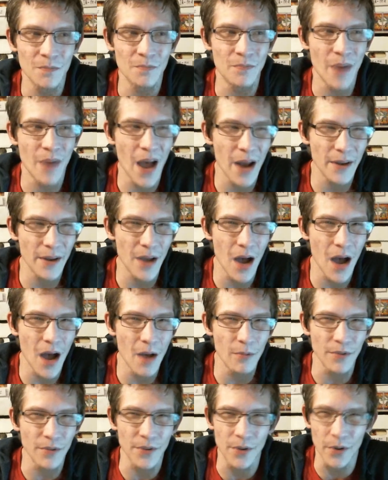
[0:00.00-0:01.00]
bad
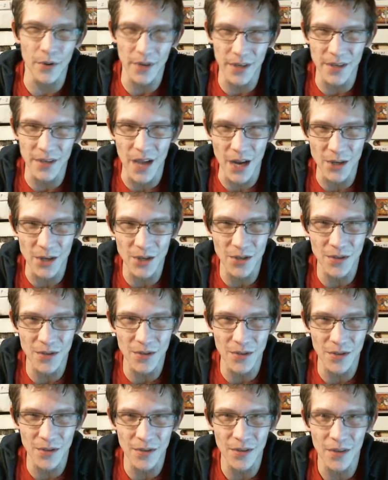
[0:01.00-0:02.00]
guy with good
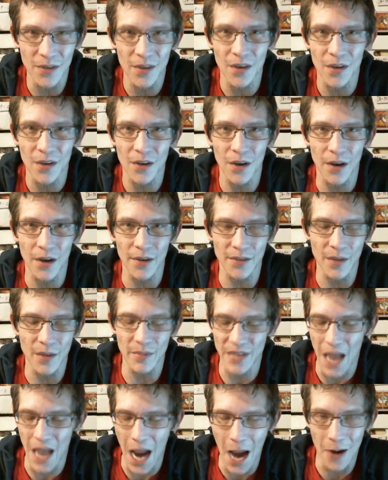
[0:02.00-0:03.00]
intentions. His
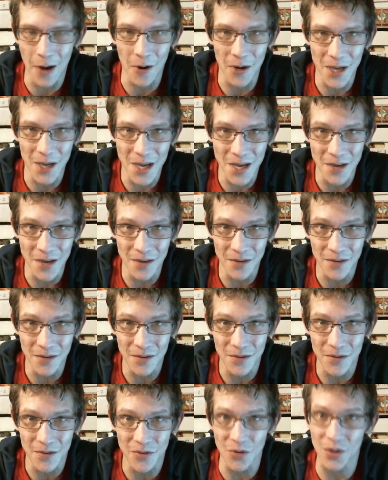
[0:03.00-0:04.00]
name is Anarchy.
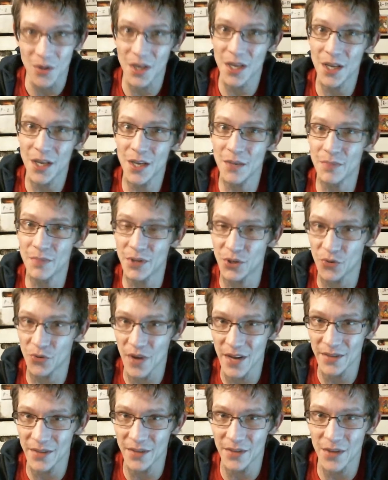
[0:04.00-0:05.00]
So he
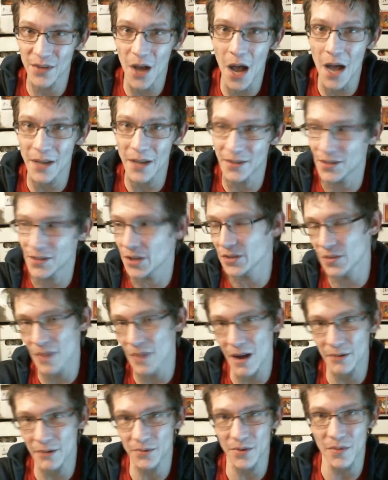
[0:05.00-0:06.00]
betrays this guy and sells
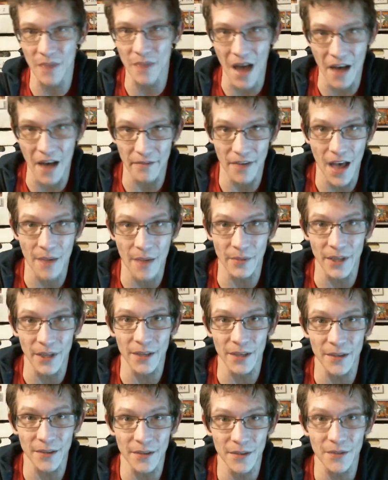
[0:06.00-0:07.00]
him out to the Bat
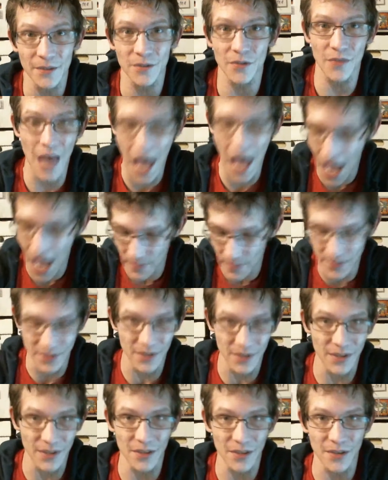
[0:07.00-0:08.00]
family. So that
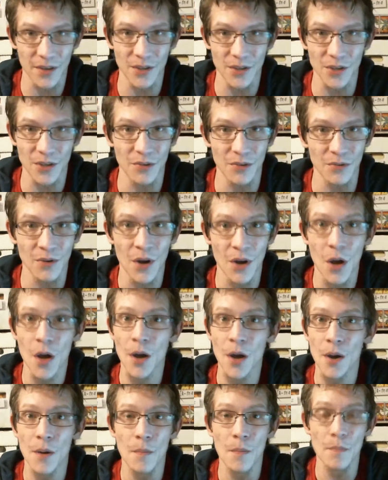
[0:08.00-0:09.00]
happens in this issue.
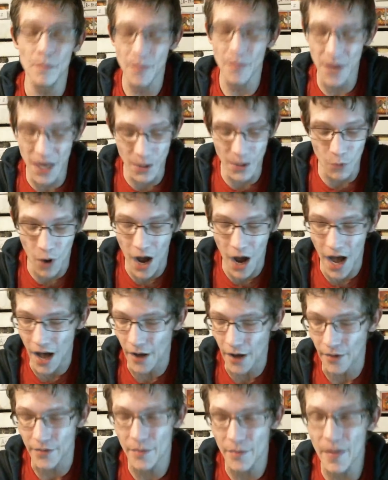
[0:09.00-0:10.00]

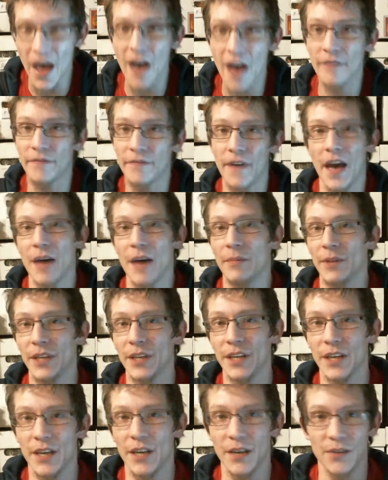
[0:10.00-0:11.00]
Meanwhile, the Bat
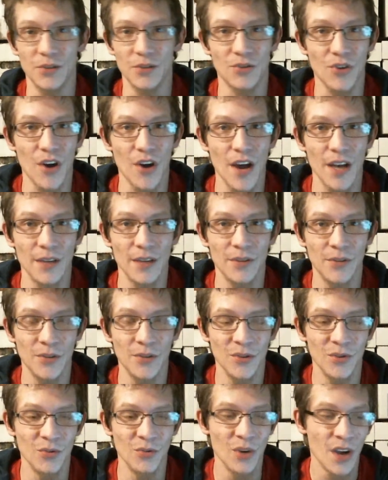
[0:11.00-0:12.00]
family is trying
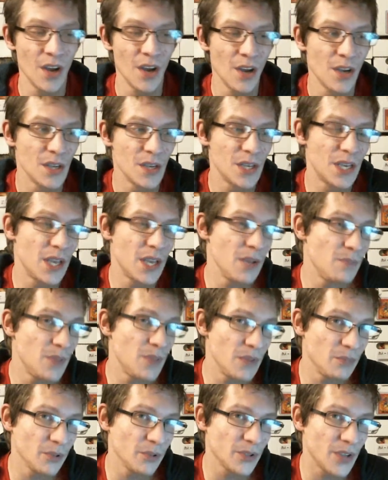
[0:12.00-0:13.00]
to keep
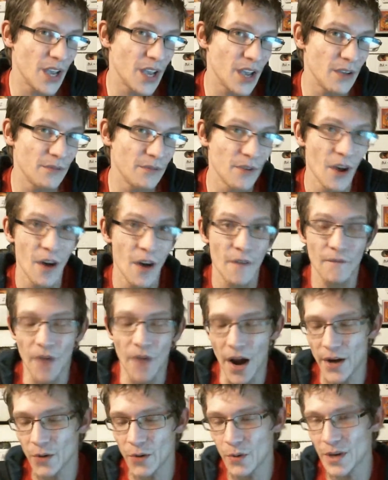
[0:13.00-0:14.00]
people safe,
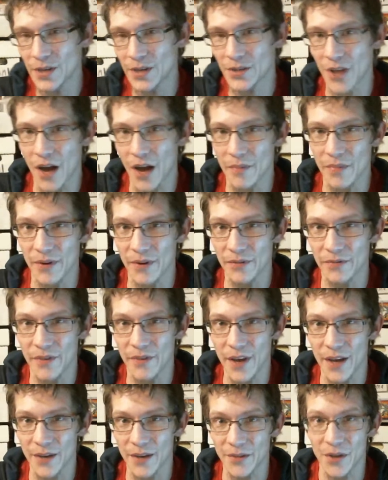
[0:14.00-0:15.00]
find a way to stop
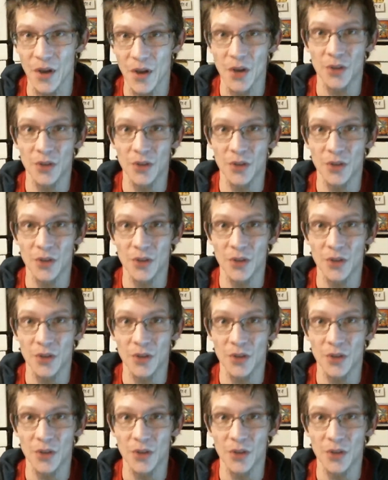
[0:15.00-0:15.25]
Mudface,